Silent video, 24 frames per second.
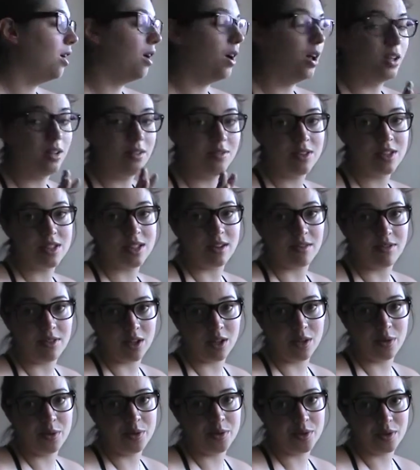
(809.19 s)
all of the stuff that
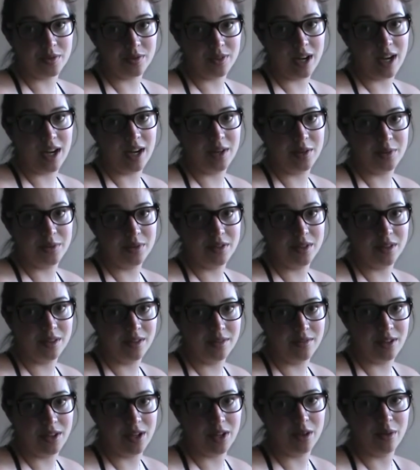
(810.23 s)
goes around
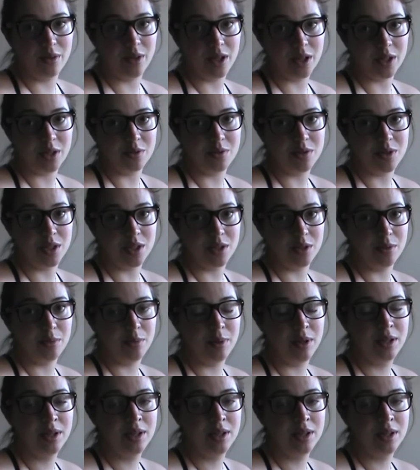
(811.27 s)
the video on YouTube.